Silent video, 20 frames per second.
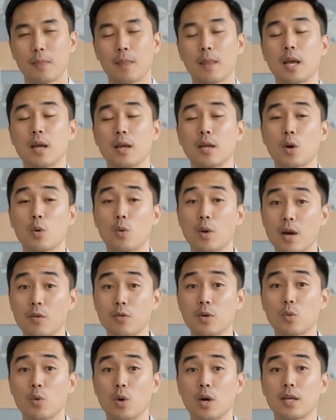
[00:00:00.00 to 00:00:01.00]
Hello
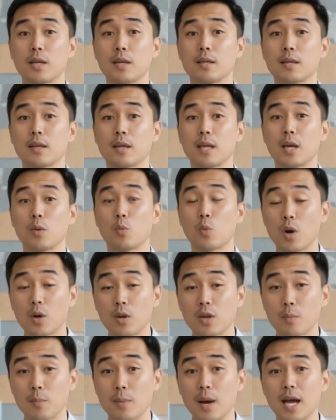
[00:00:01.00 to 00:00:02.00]
everyone, and
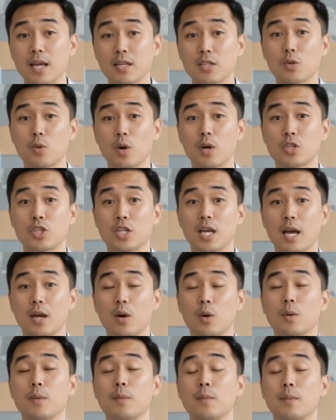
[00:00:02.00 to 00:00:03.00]
welcome back to our
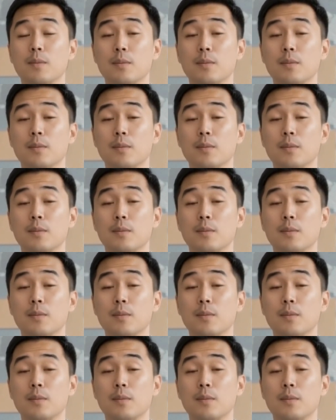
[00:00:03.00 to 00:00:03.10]
channel.